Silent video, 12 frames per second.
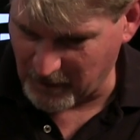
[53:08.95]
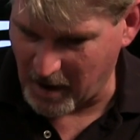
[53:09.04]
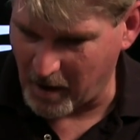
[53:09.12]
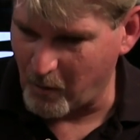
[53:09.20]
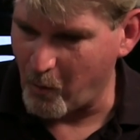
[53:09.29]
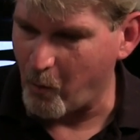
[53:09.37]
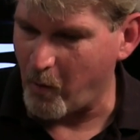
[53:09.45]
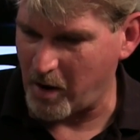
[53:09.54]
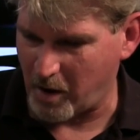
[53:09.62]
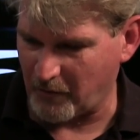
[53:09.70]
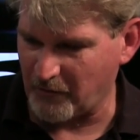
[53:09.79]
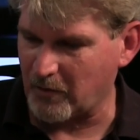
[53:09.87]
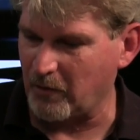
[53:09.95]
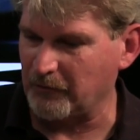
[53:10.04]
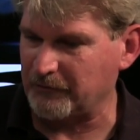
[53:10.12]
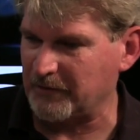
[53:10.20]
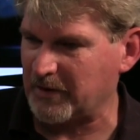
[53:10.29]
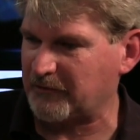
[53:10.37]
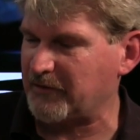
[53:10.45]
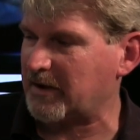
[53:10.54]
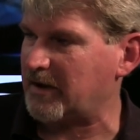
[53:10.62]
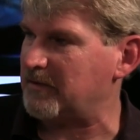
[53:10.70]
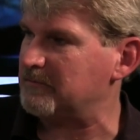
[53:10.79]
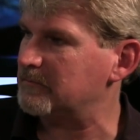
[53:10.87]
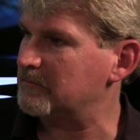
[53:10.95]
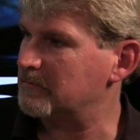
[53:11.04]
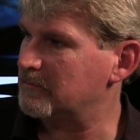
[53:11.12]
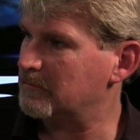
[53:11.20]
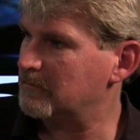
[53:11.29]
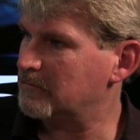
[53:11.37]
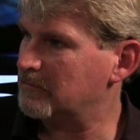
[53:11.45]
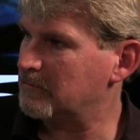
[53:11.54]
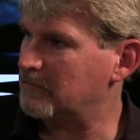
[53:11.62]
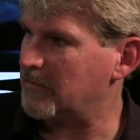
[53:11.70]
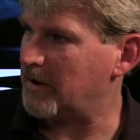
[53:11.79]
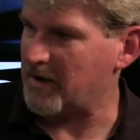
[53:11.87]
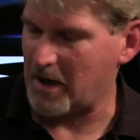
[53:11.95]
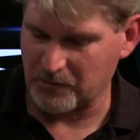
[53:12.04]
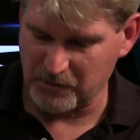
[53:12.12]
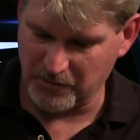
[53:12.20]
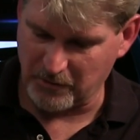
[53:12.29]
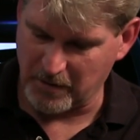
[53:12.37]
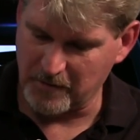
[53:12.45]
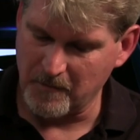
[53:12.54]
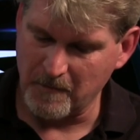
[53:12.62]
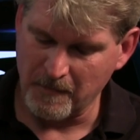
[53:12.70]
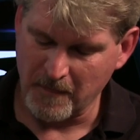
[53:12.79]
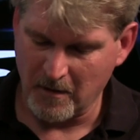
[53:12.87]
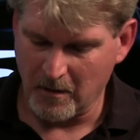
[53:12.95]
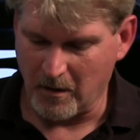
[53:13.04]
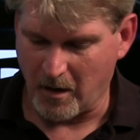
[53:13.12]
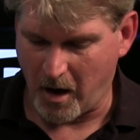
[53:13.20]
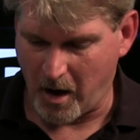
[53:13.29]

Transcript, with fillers: out what are the goals for the next decade and how do we do it.